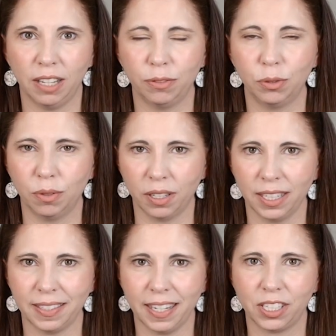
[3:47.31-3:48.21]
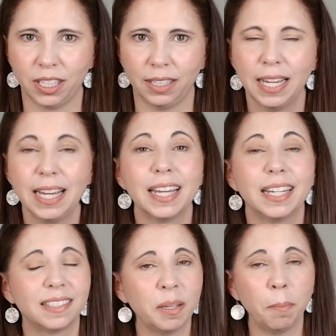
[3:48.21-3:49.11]
level organization.
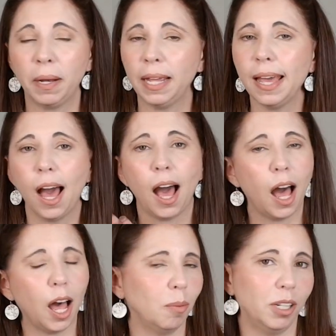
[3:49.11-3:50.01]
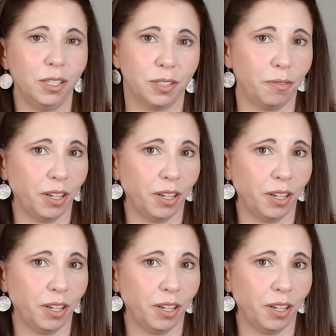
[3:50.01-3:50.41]
It simply uploads the